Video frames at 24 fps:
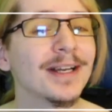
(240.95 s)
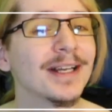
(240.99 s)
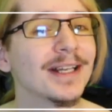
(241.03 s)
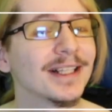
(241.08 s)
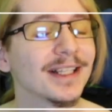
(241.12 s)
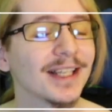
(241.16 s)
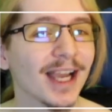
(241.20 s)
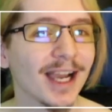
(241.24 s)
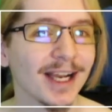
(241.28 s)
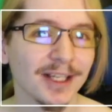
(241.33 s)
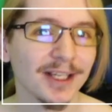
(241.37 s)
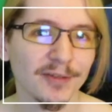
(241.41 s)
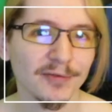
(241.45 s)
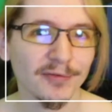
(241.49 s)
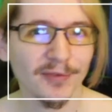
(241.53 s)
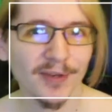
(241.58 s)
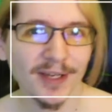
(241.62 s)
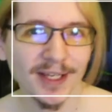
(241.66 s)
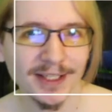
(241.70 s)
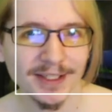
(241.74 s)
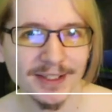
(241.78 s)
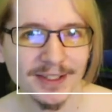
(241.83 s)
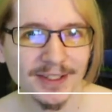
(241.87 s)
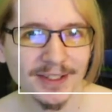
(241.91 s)
kind of
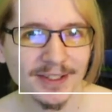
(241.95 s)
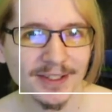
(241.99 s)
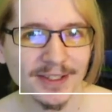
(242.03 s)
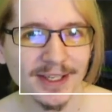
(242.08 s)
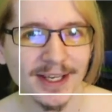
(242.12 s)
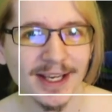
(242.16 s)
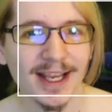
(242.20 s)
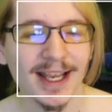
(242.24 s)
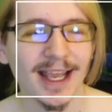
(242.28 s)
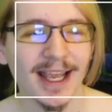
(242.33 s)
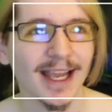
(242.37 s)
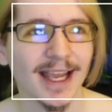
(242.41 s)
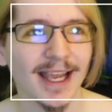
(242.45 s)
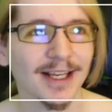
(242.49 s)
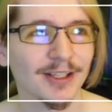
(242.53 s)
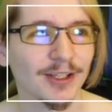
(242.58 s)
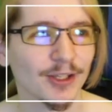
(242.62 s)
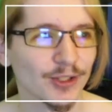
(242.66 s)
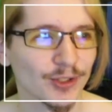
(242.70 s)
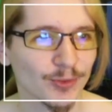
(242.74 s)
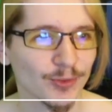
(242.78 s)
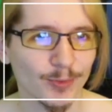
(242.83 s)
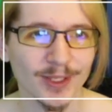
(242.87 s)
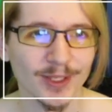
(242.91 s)
things,
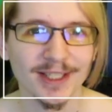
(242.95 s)
because we'd